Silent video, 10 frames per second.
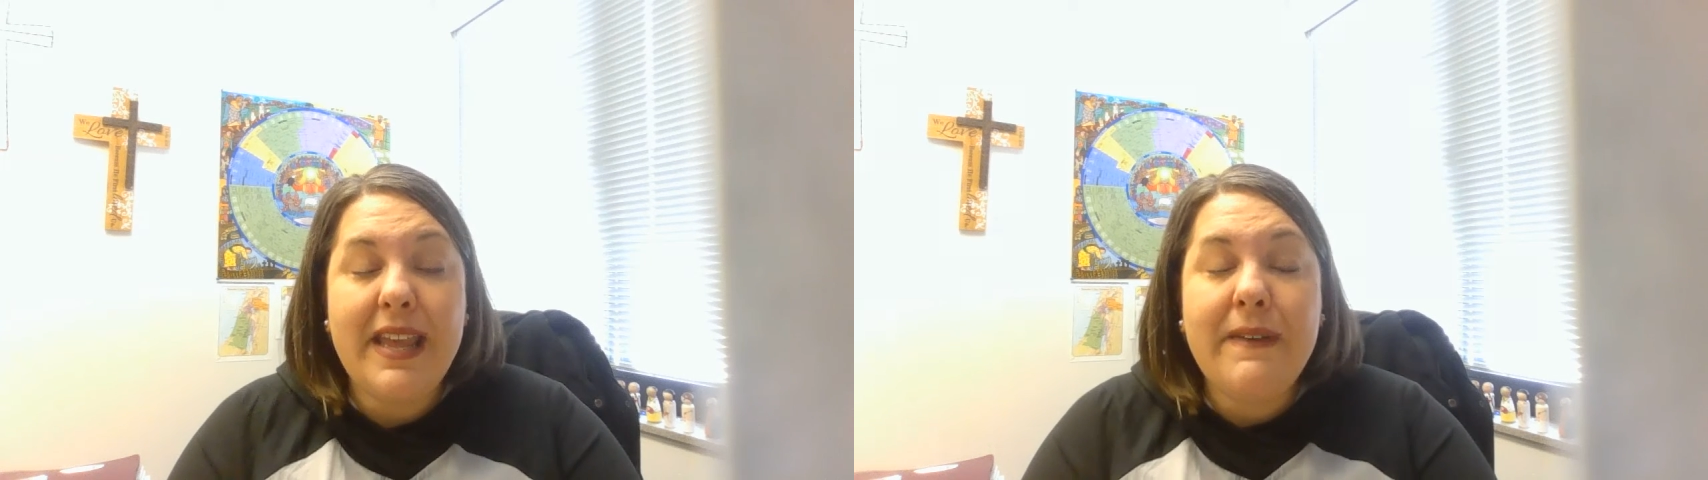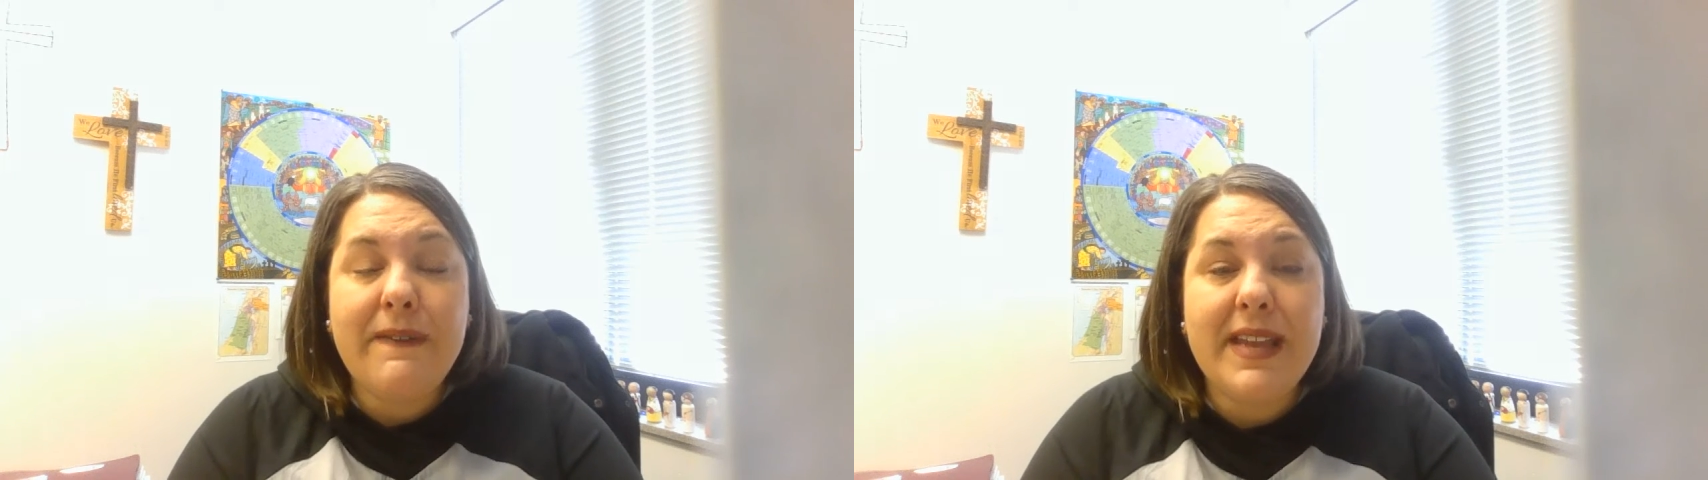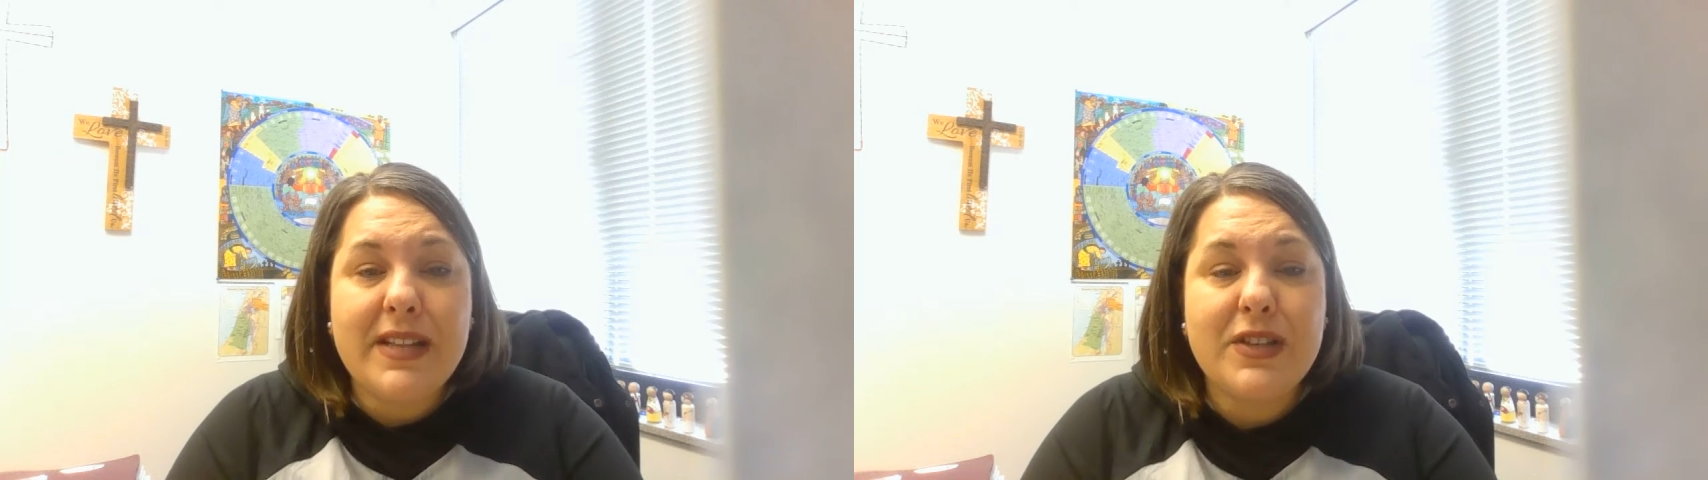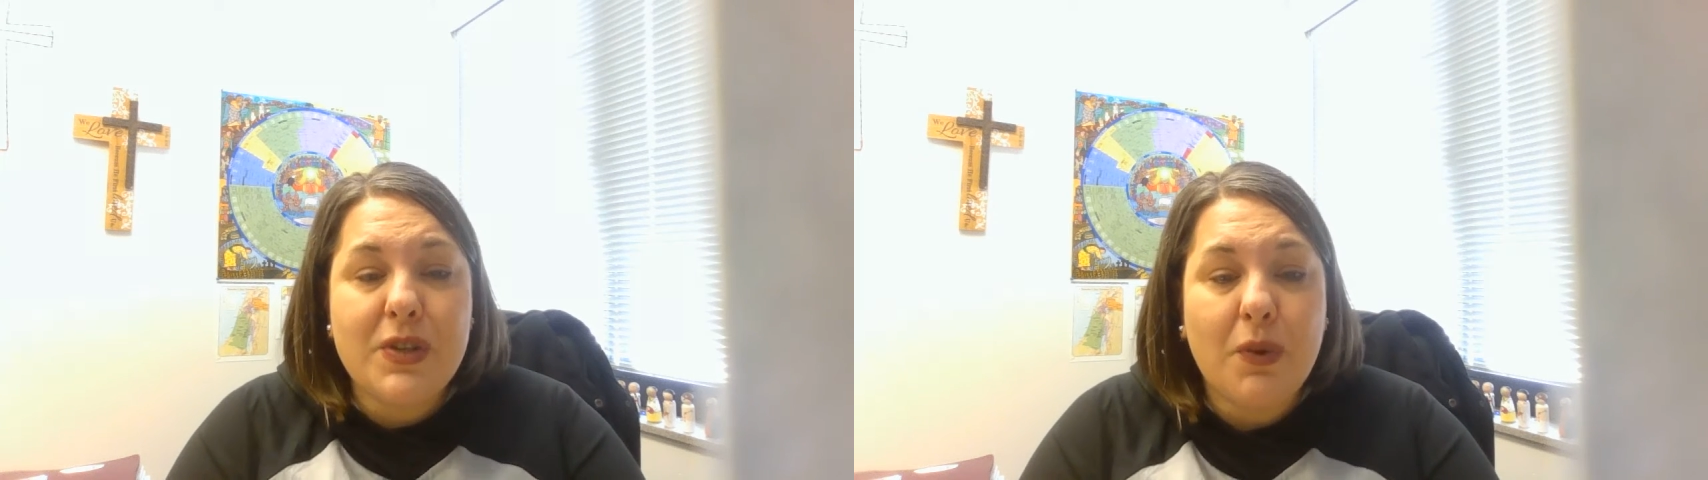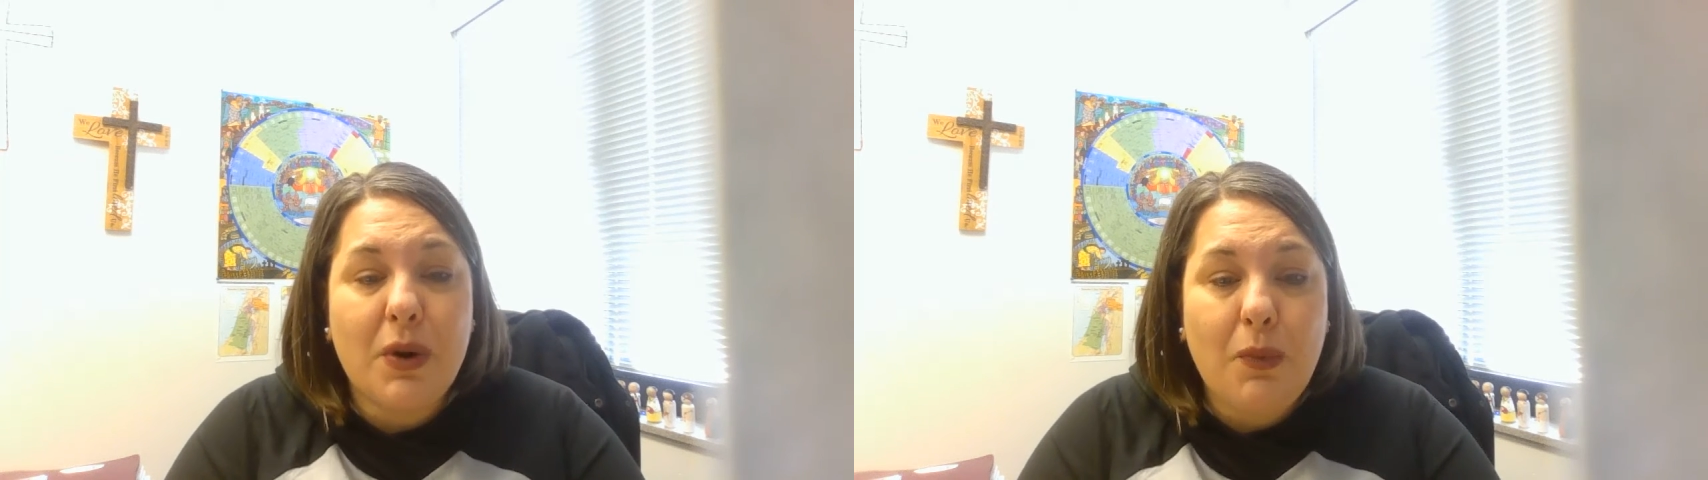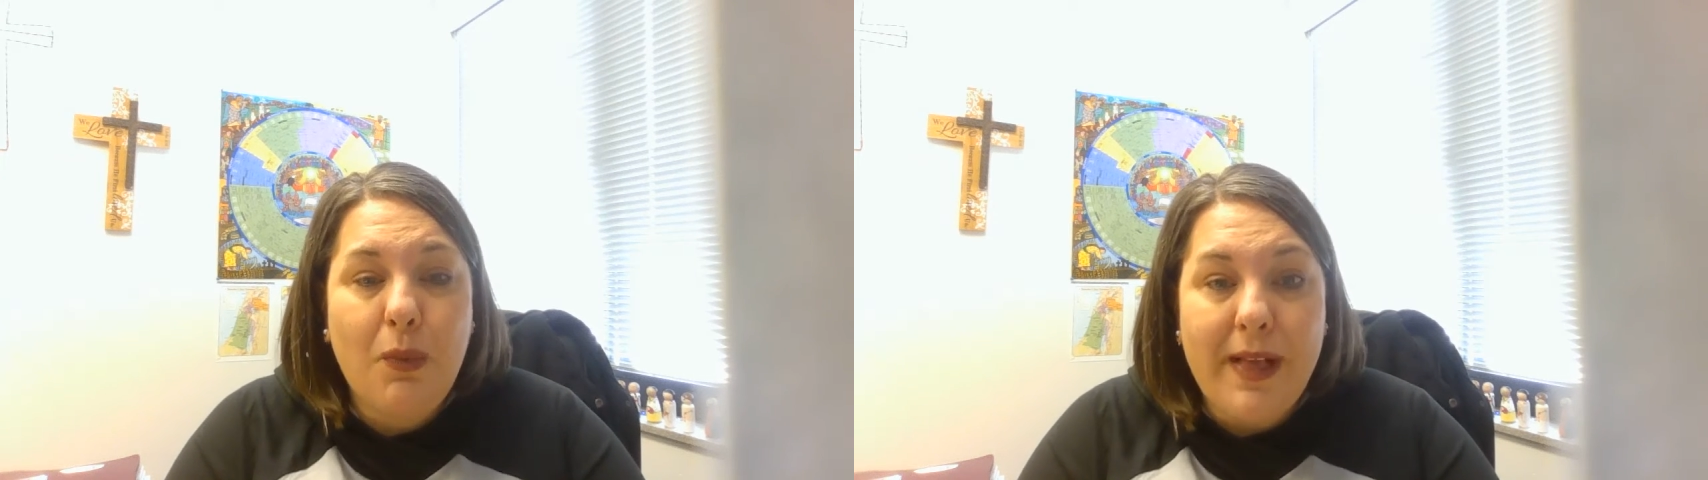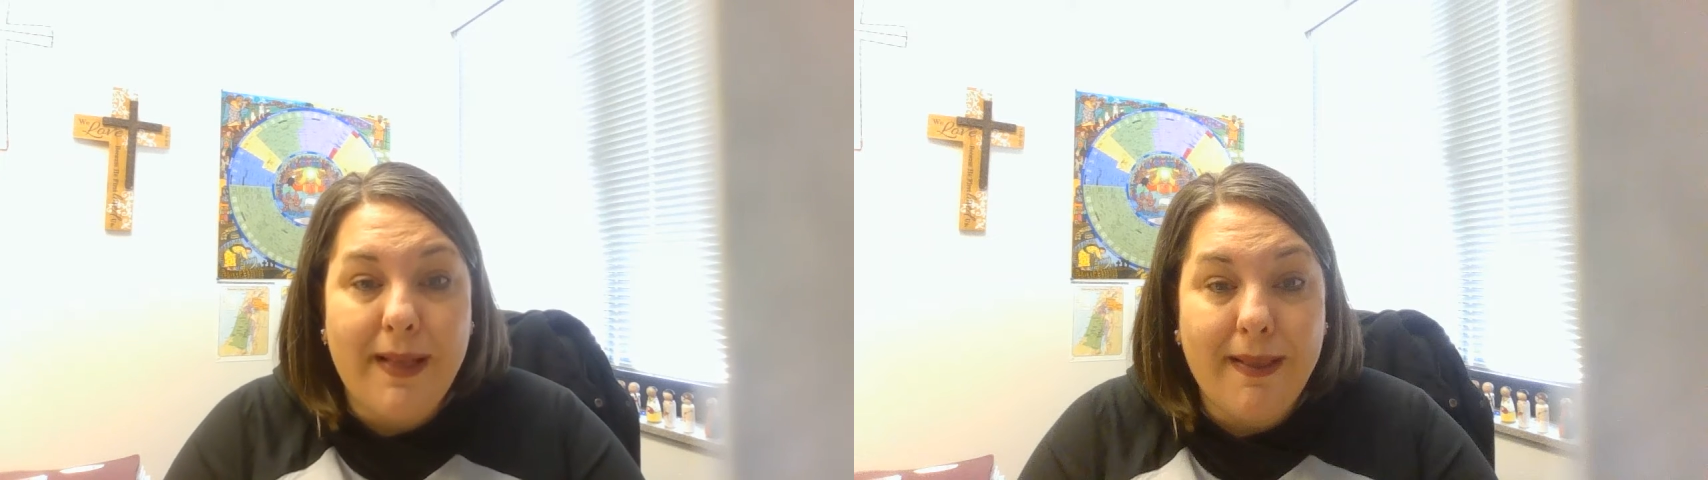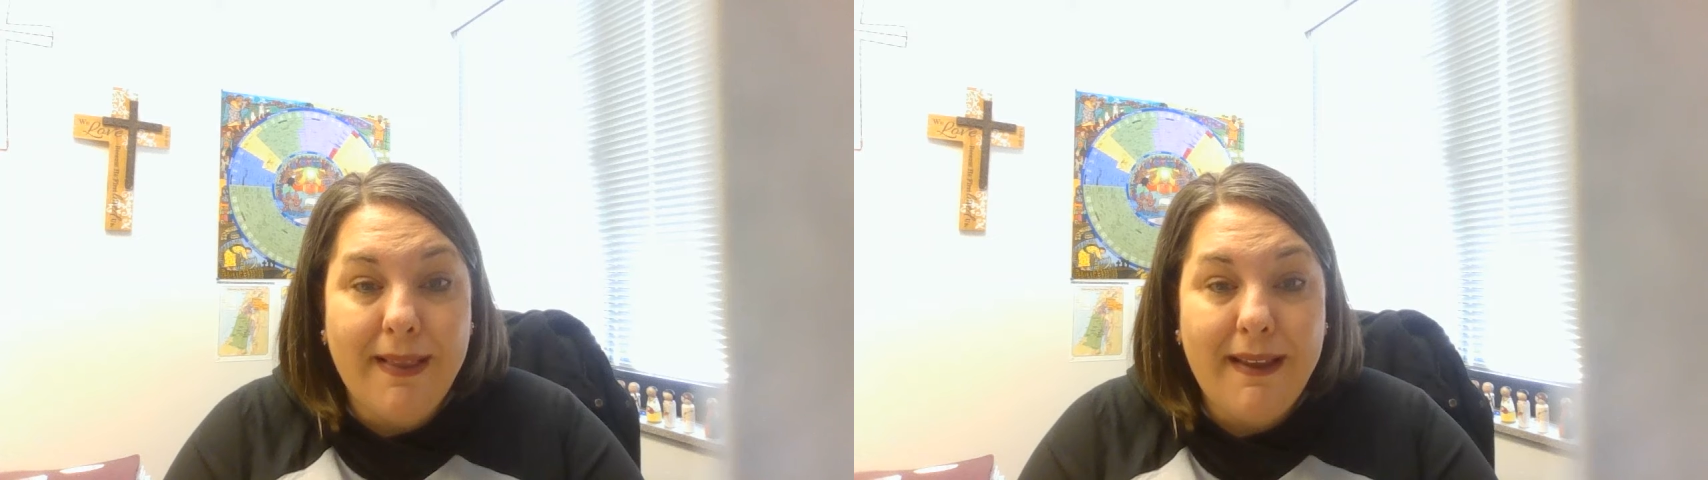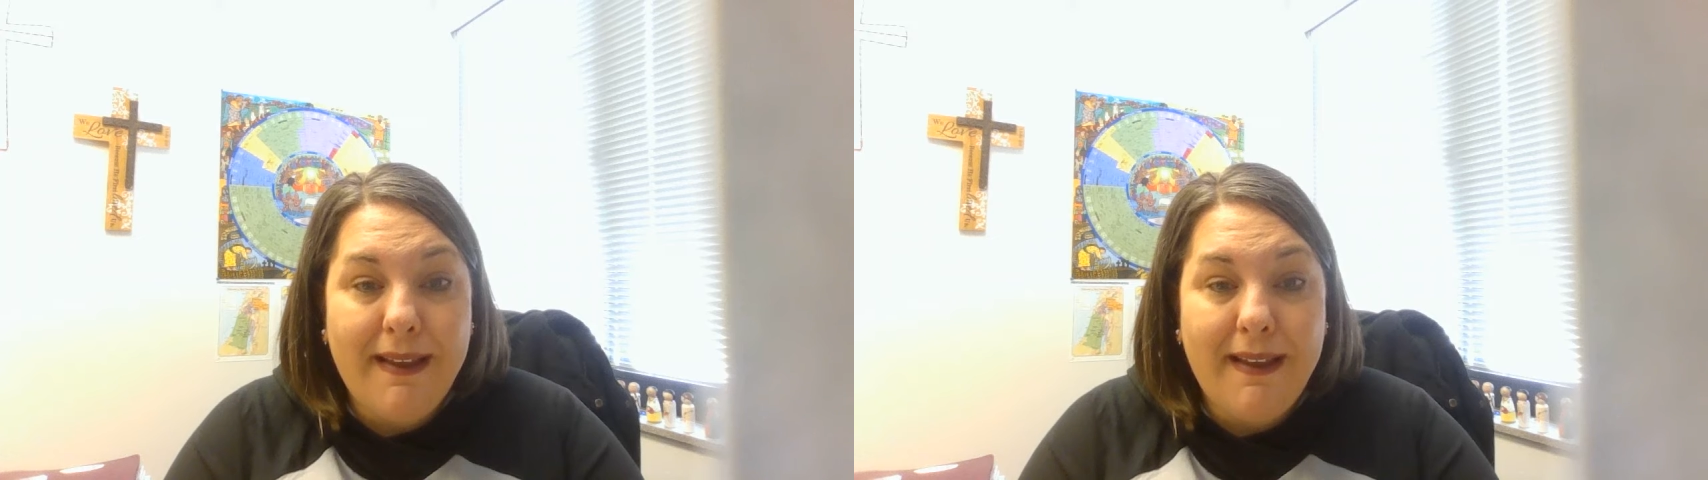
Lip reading: "If it's your will,